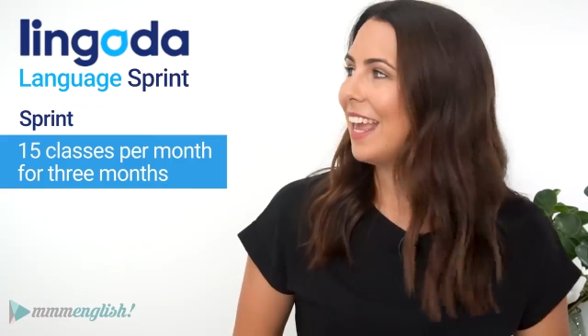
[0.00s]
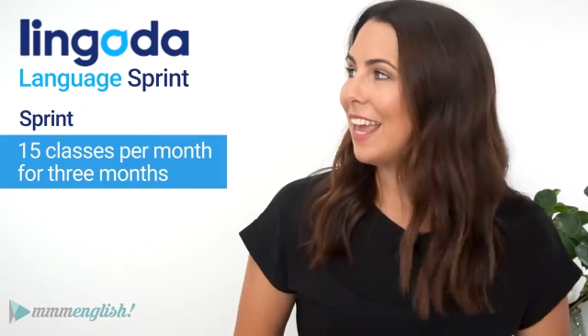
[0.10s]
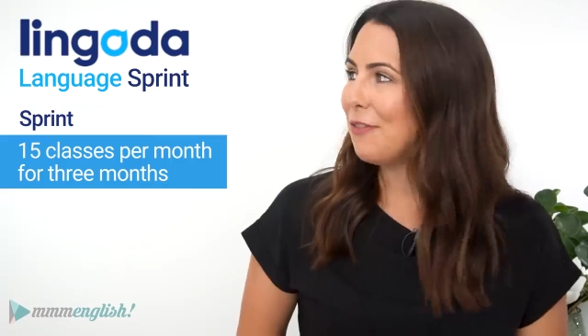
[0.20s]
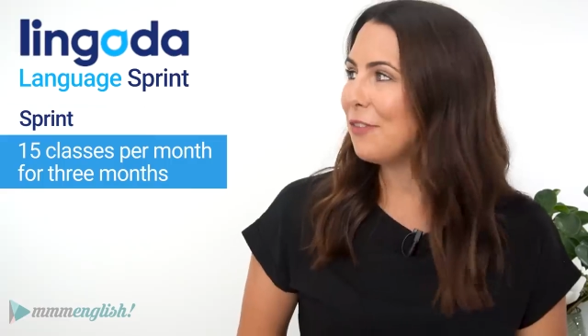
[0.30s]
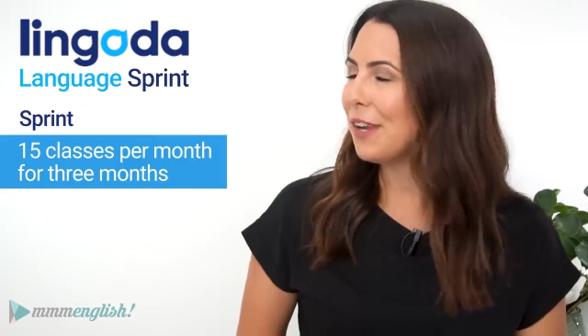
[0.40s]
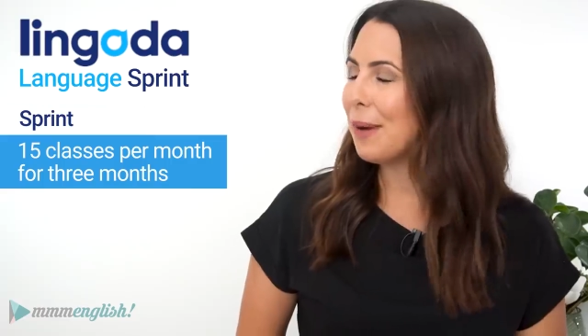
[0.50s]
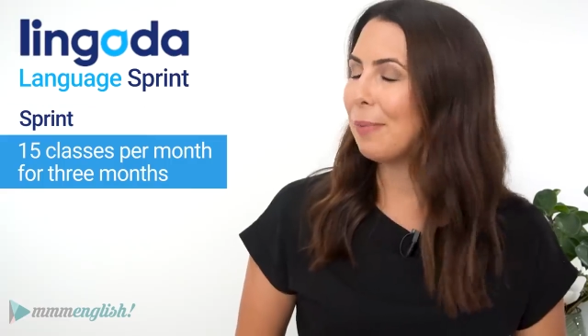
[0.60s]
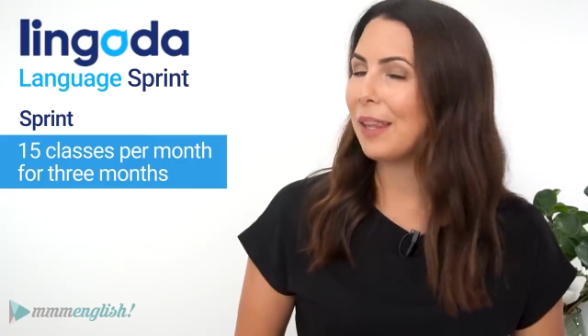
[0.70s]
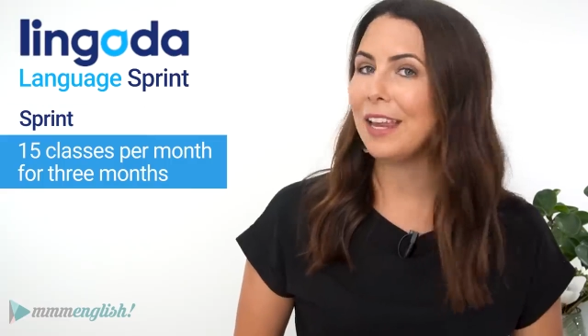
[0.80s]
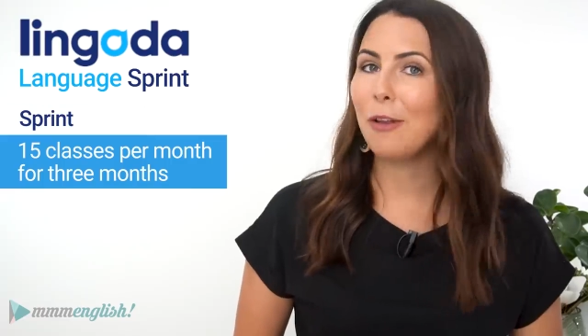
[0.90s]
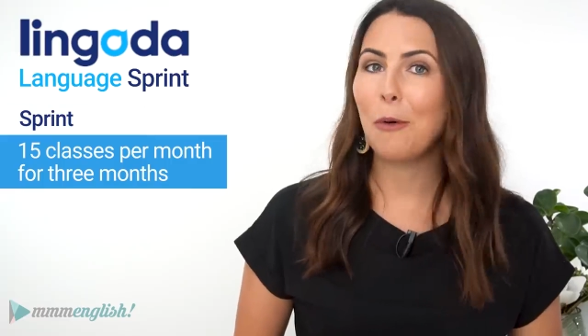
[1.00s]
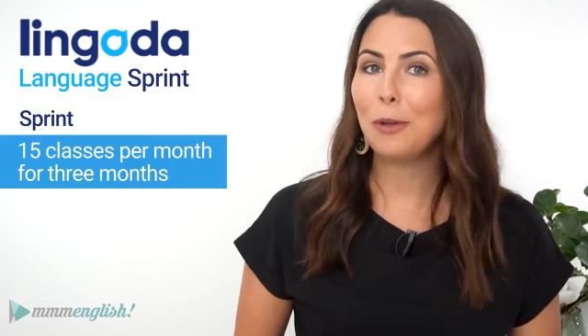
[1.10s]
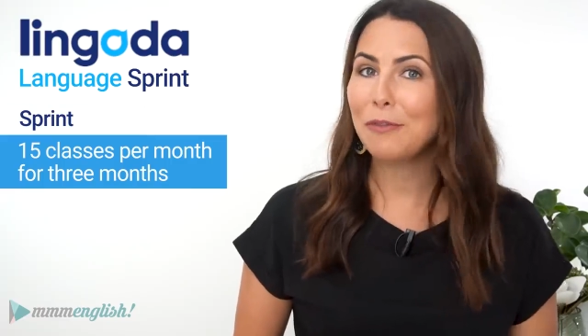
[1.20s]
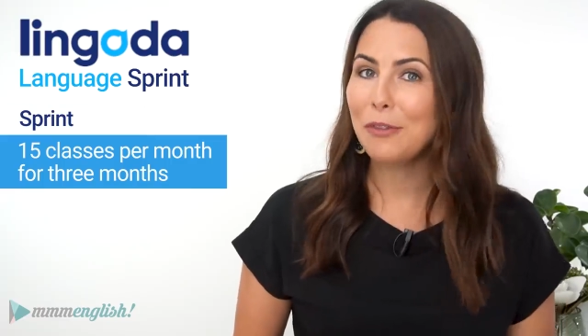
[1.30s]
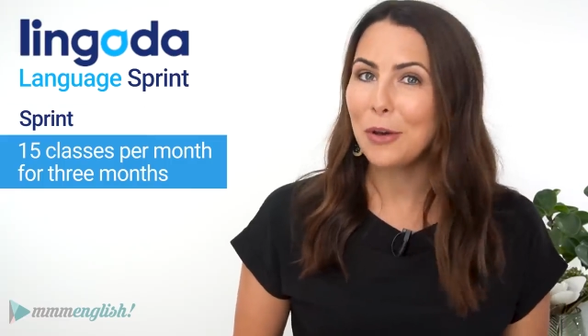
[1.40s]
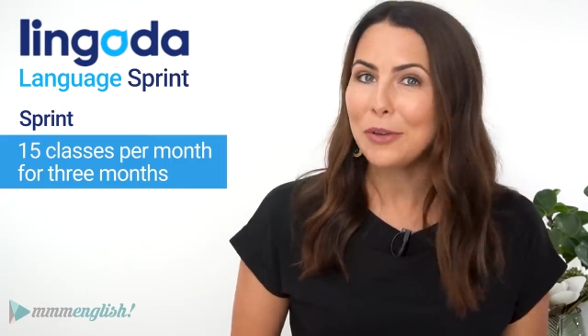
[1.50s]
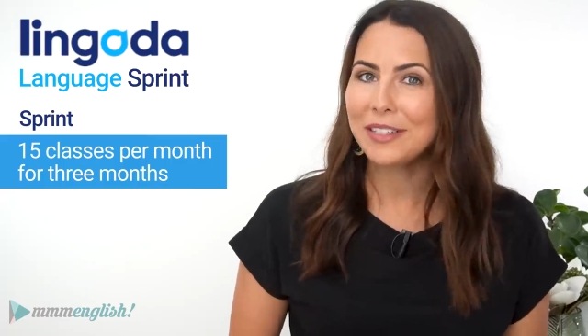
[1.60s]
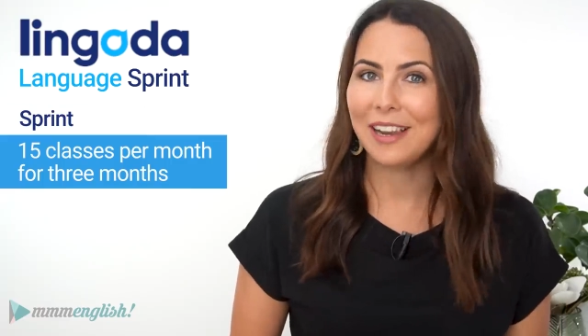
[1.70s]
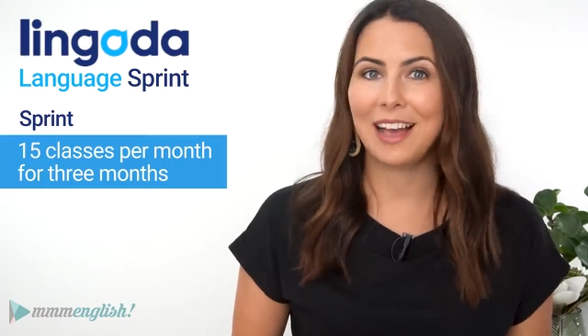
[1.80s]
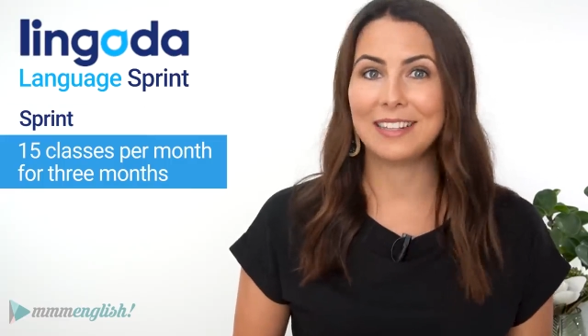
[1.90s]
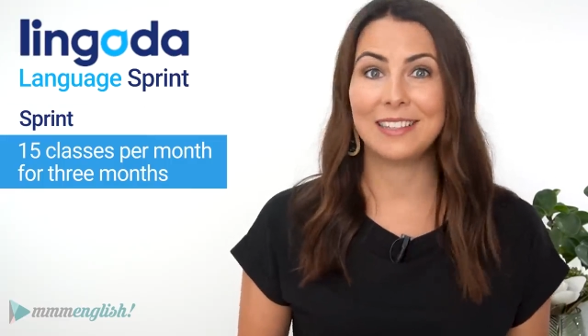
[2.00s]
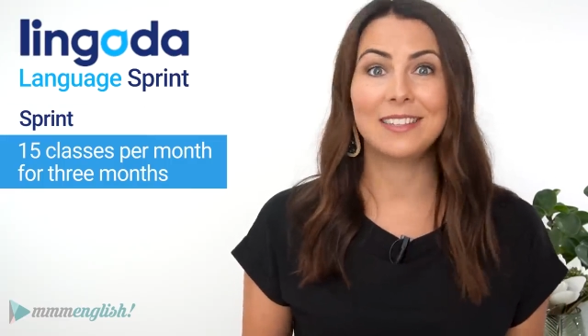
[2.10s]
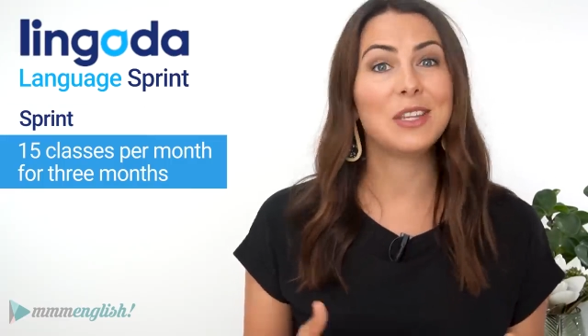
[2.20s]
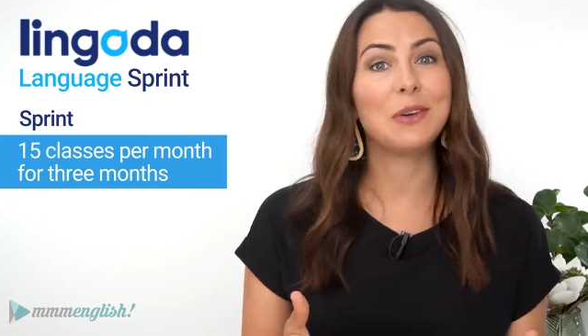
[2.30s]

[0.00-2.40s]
If you complete all of those classes,